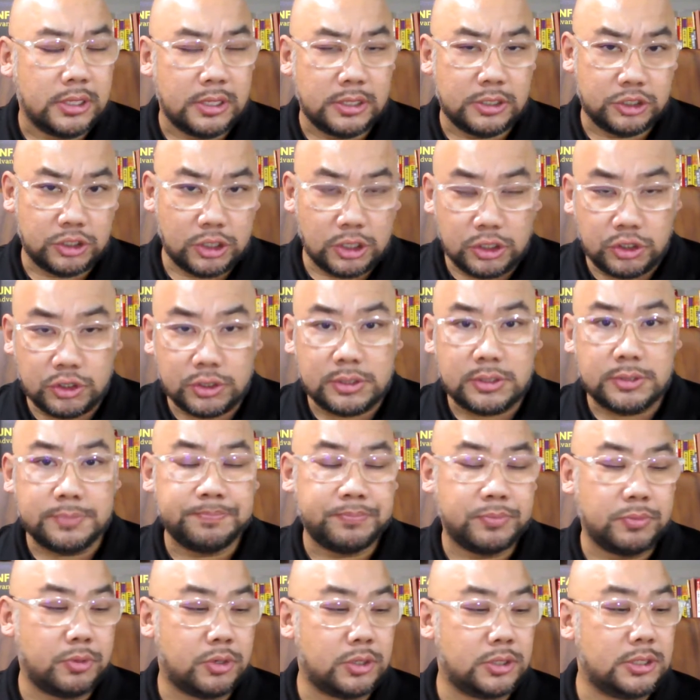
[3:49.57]
Changes,
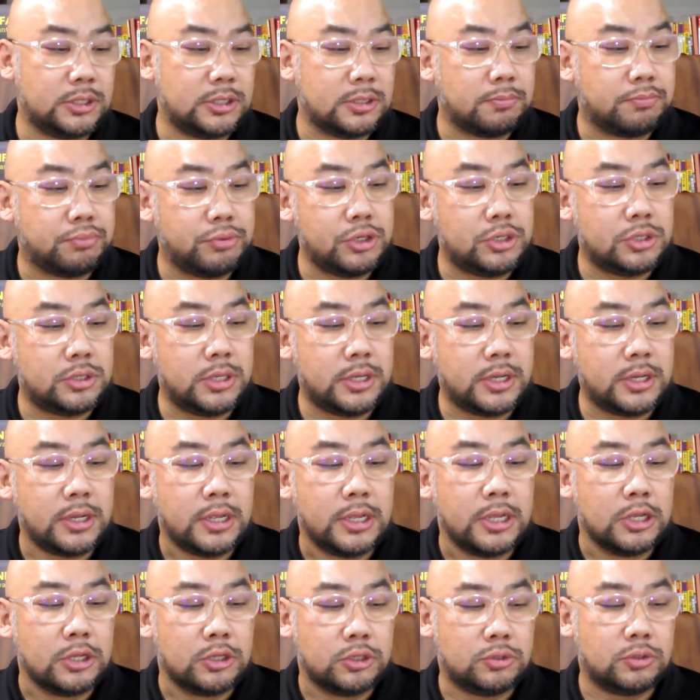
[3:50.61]
because there's a bridge there,
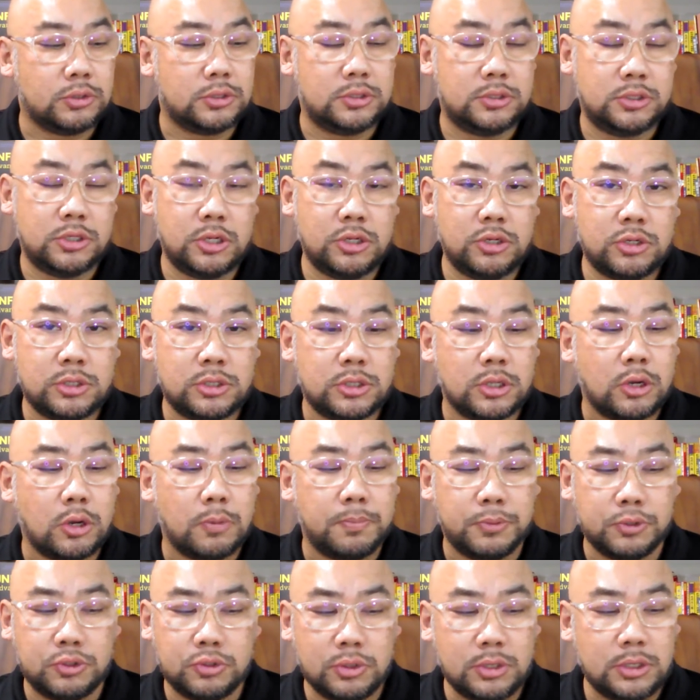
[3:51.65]
so it's changes.
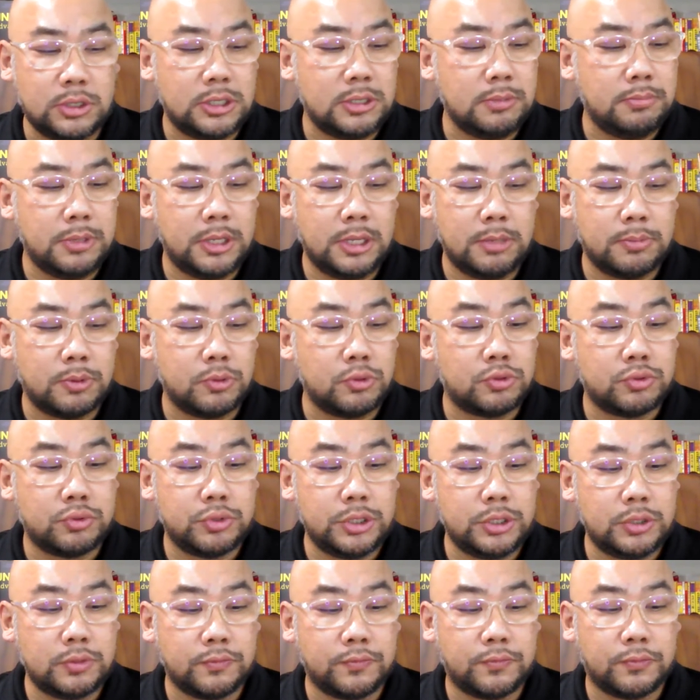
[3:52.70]
Opportunity, minimum
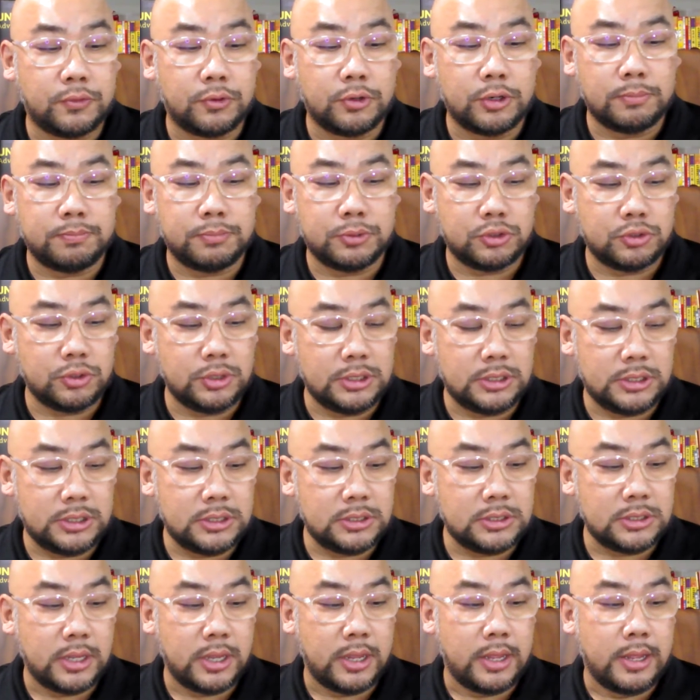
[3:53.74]
3 to 4 opportunities.